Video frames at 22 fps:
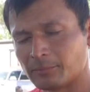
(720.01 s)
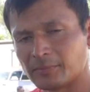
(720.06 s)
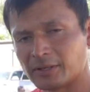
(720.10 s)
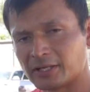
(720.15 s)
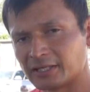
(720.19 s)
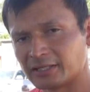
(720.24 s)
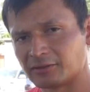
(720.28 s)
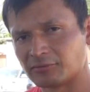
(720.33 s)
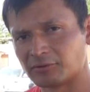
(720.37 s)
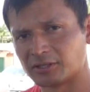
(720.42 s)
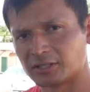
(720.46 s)

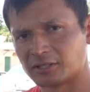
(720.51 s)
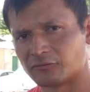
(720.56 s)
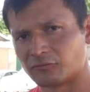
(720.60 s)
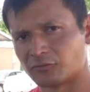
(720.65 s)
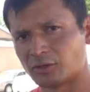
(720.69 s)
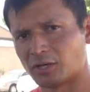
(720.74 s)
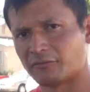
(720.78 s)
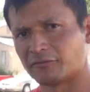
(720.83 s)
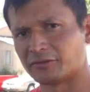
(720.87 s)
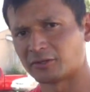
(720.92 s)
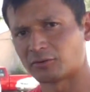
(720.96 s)
But anyway, if
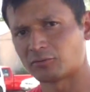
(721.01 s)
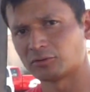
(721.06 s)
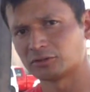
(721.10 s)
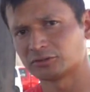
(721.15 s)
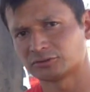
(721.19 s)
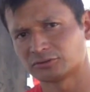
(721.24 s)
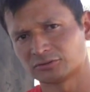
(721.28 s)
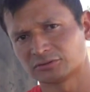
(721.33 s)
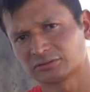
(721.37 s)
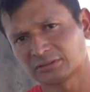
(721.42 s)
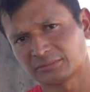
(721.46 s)
you have any
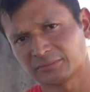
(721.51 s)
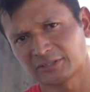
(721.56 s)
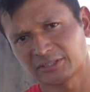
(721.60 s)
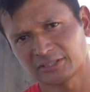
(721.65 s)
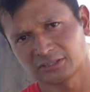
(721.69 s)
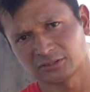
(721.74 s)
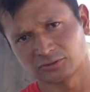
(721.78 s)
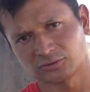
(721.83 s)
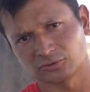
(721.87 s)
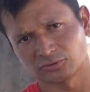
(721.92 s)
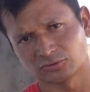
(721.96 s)
questions
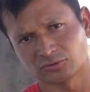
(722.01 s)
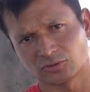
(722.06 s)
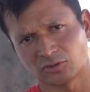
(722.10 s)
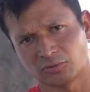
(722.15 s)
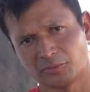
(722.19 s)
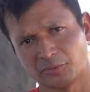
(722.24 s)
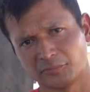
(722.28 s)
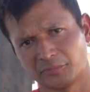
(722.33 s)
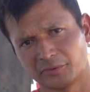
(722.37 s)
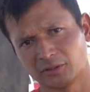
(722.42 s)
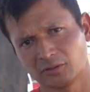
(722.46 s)
about it, just
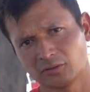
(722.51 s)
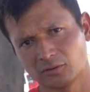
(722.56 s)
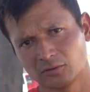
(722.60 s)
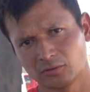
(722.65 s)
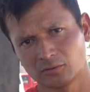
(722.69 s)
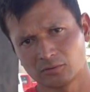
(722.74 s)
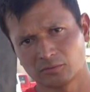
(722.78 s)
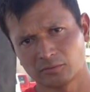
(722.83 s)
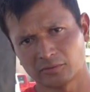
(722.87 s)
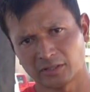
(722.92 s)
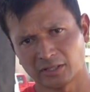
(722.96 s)
comment
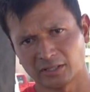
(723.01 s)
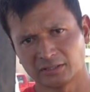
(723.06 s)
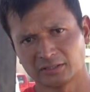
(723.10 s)
below.